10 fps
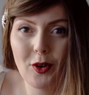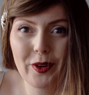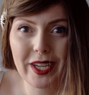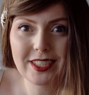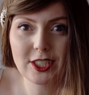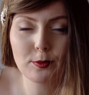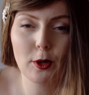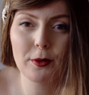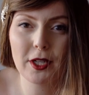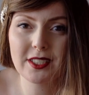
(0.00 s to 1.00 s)
Okay, just
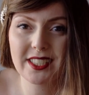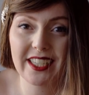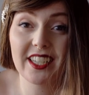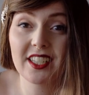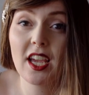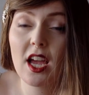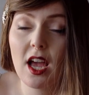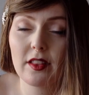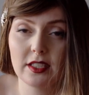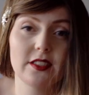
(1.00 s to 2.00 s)
popping in saying
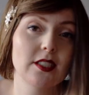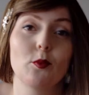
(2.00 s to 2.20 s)
this